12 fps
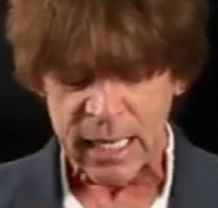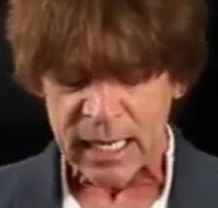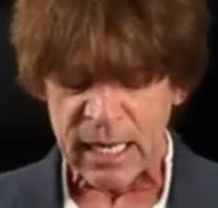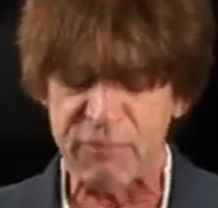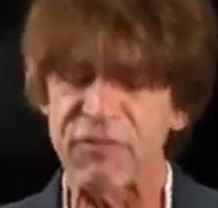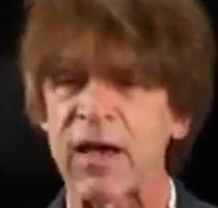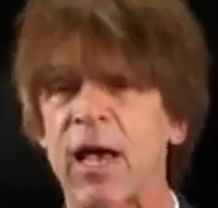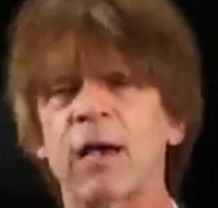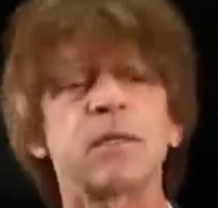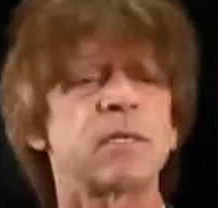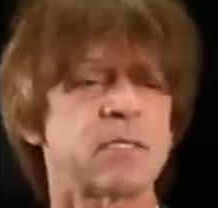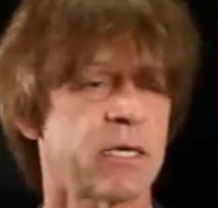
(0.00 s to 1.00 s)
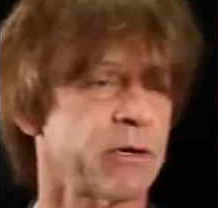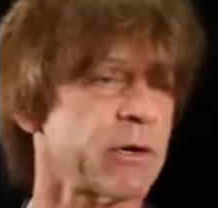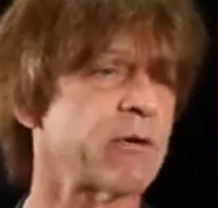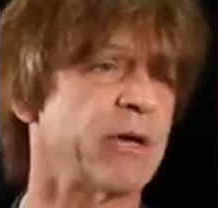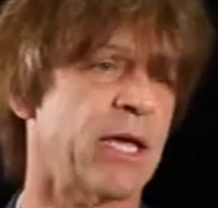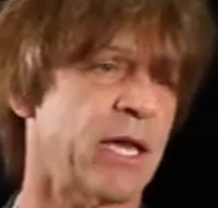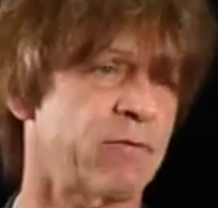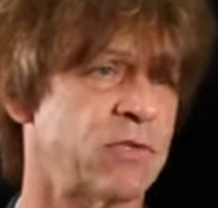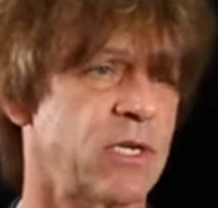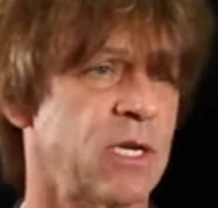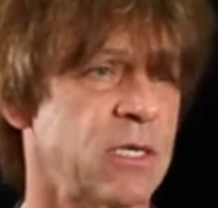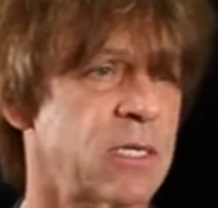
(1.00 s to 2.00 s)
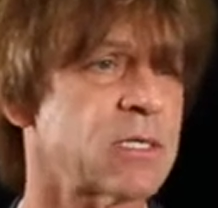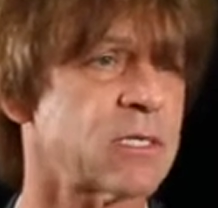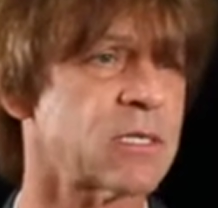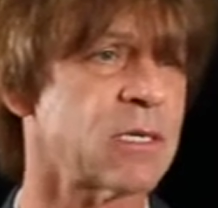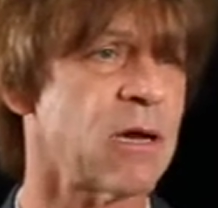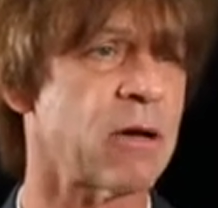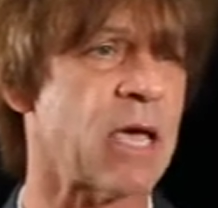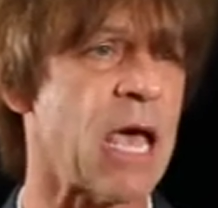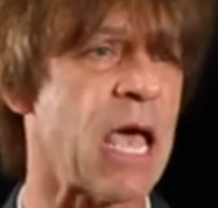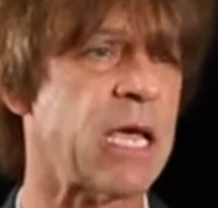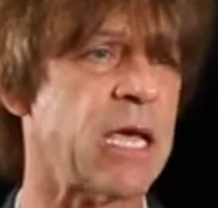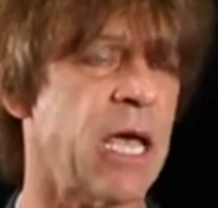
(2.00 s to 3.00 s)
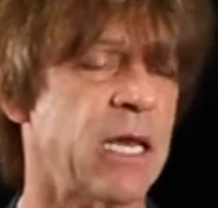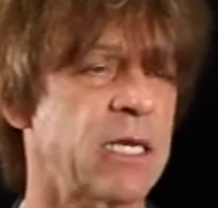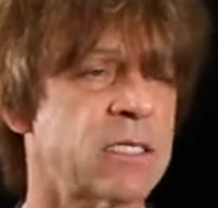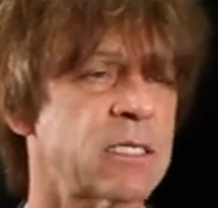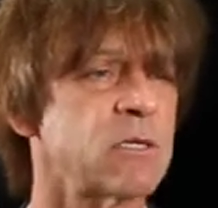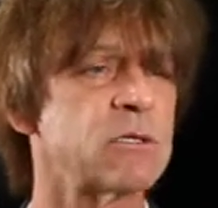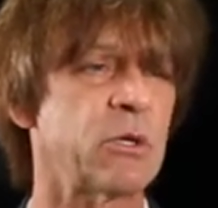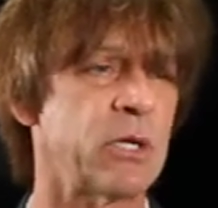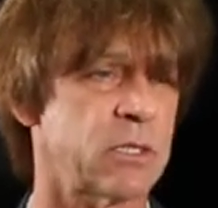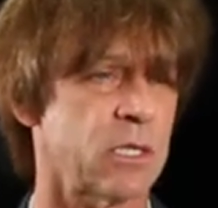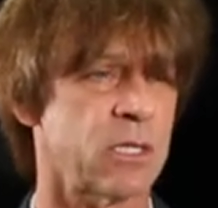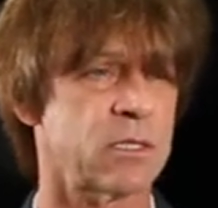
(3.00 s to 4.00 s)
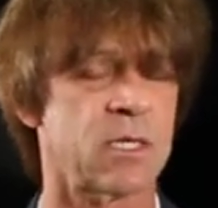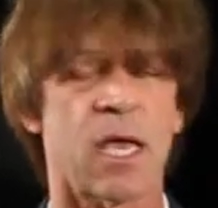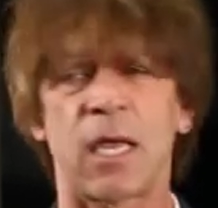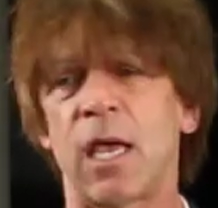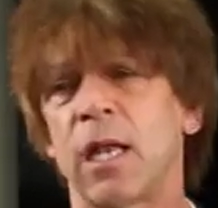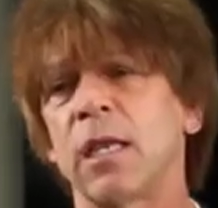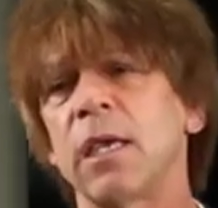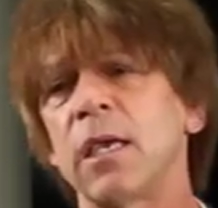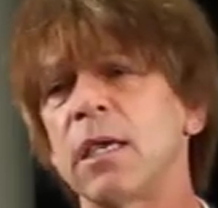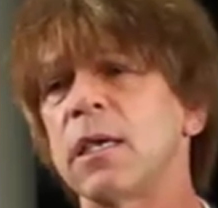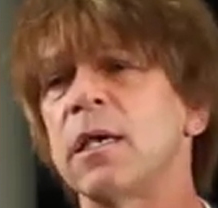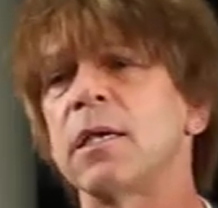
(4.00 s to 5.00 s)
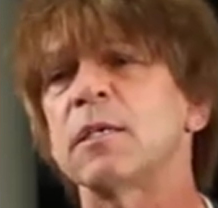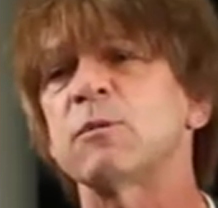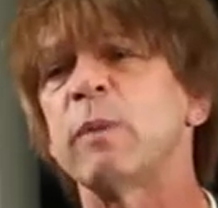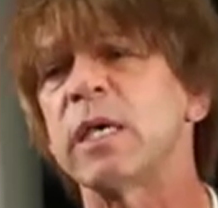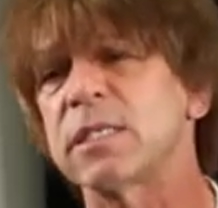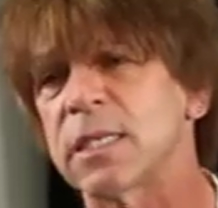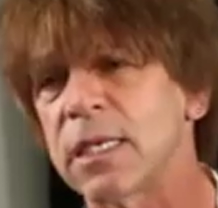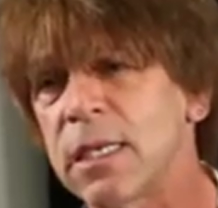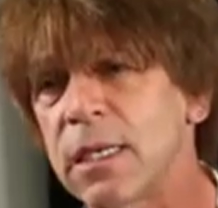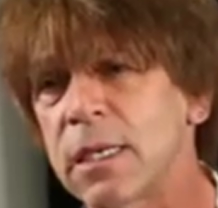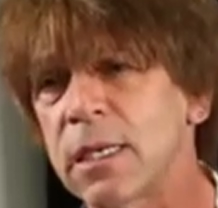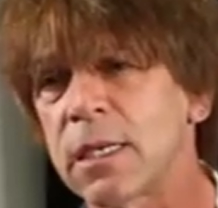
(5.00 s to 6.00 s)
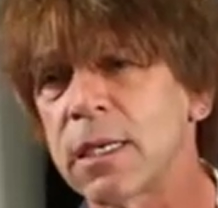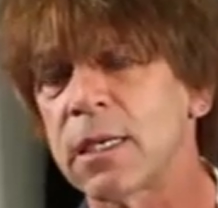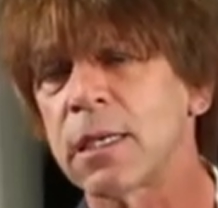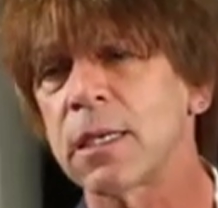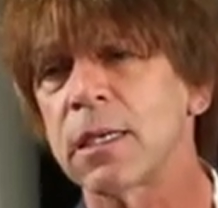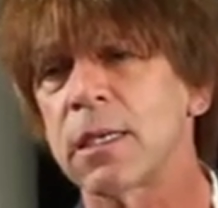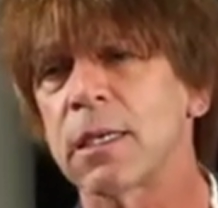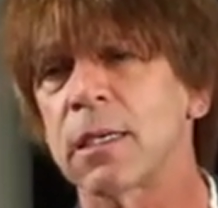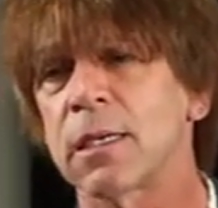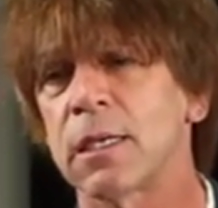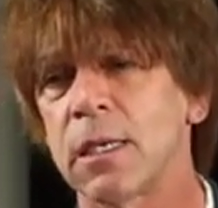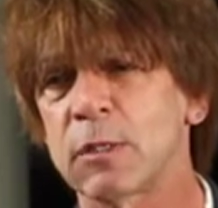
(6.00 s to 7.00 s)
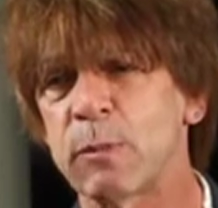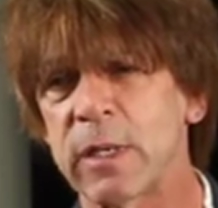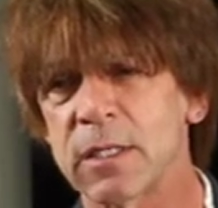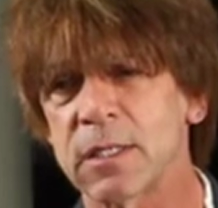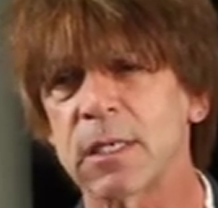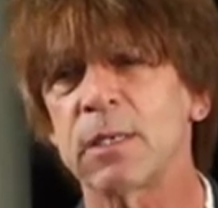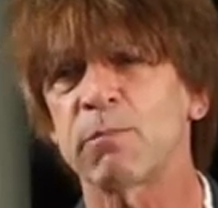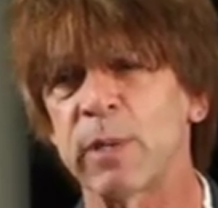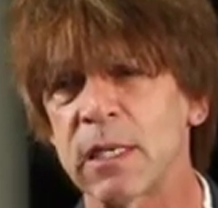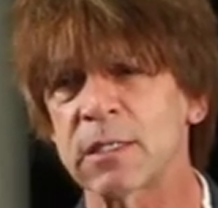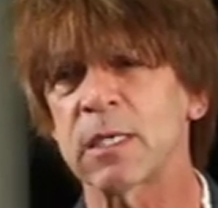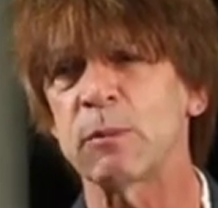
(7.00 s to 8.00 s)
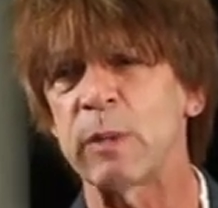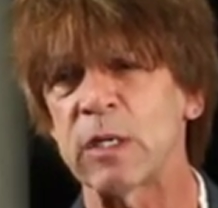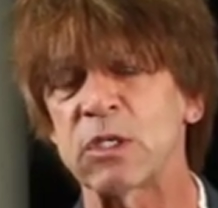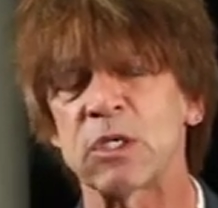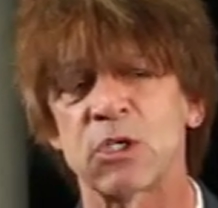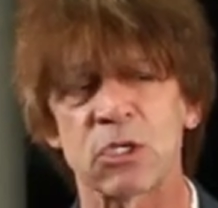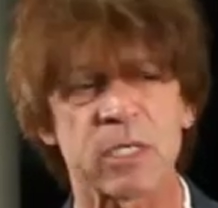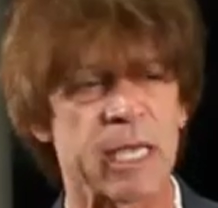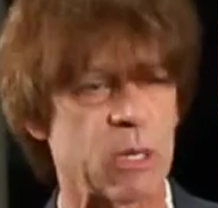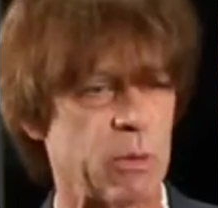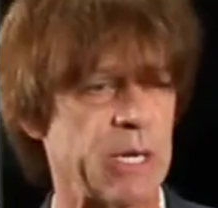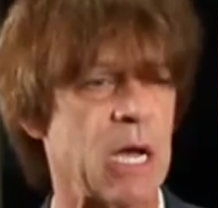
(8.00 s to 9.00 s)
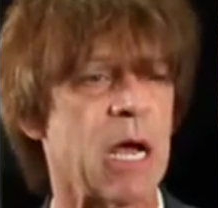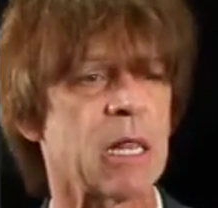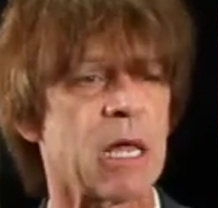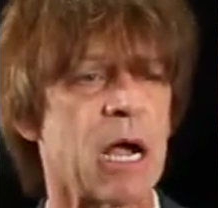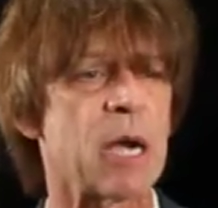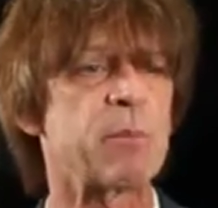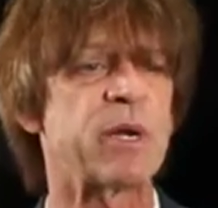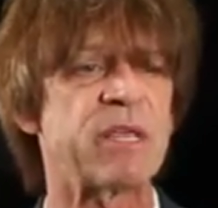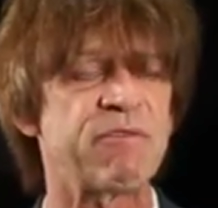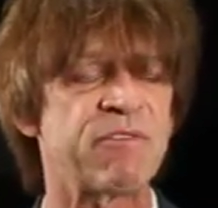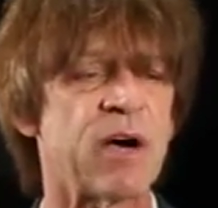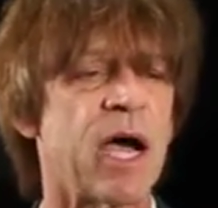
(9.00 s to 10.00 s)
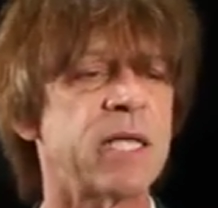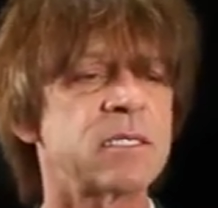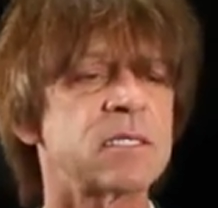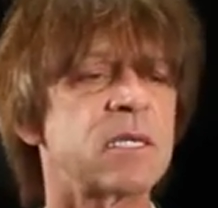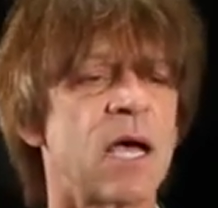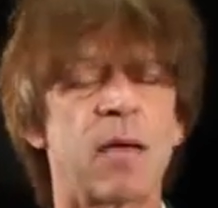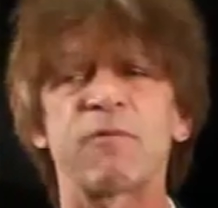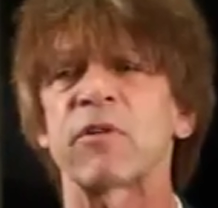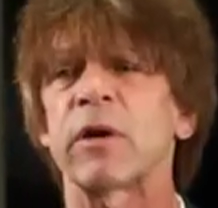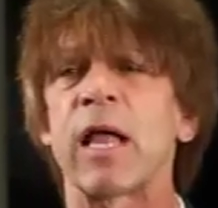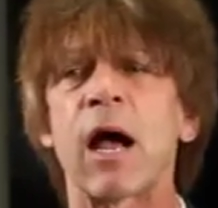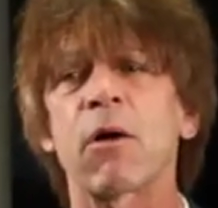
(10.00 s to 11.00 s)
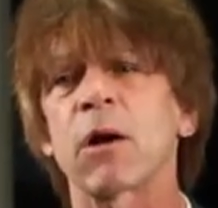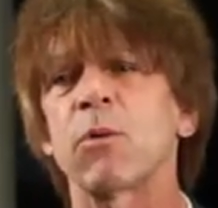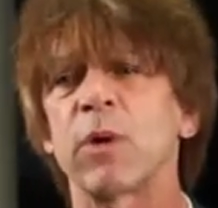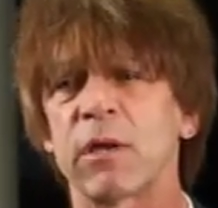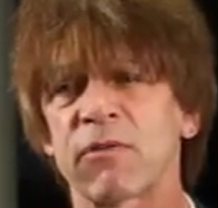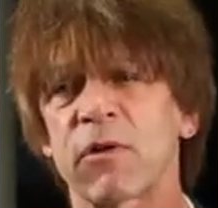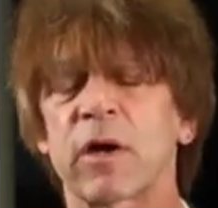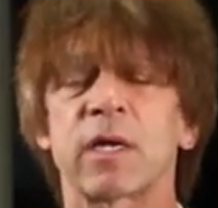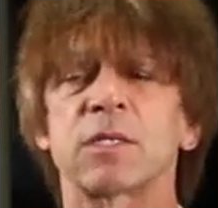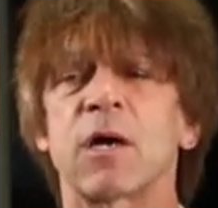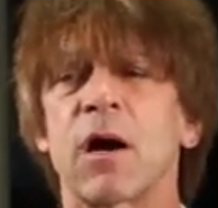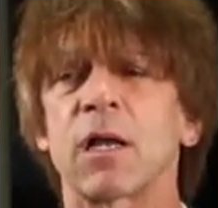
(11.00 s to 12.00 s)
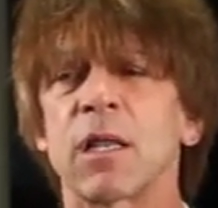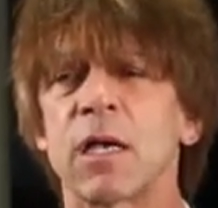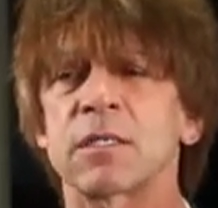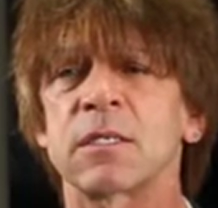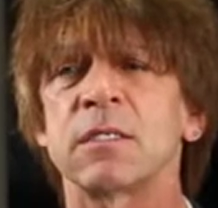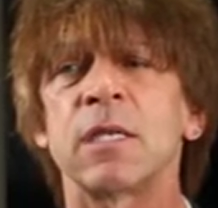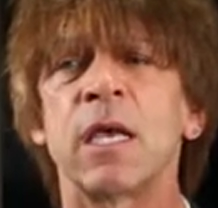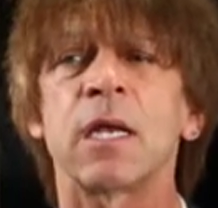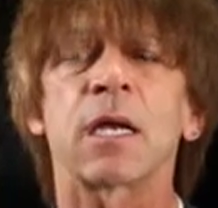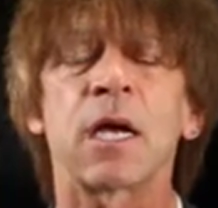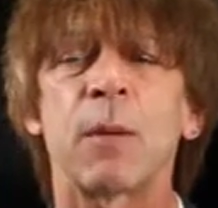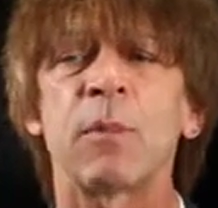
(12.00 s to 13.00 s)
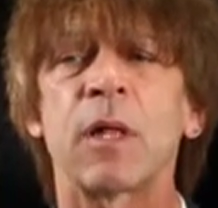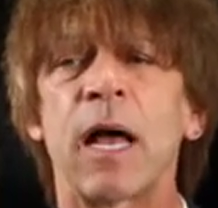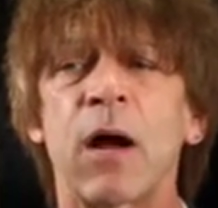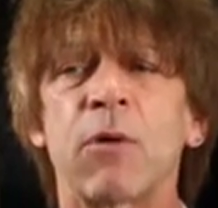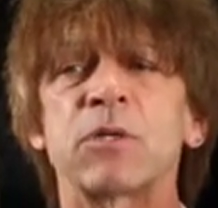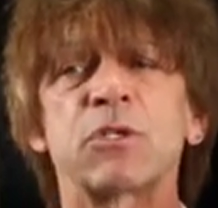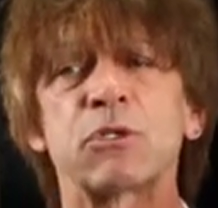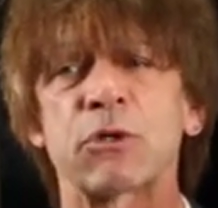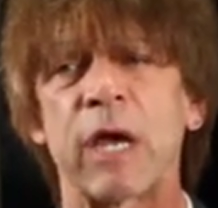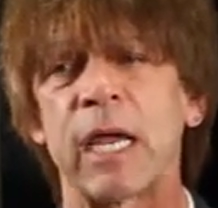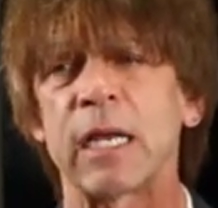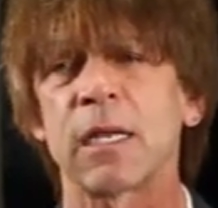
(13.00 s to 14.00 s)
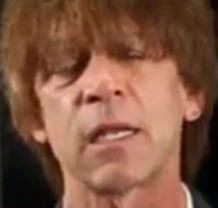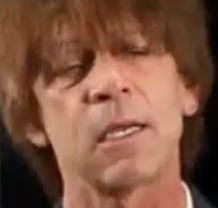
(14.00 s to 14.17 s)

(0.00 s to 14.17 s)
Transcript: He found his inner creative genius, okay? And he's still doing it to this day. And he is busy. He's busy, busy, busy, just like we all are. But he finds the time for an hour a week for a guitar lesson and a couple hours to train.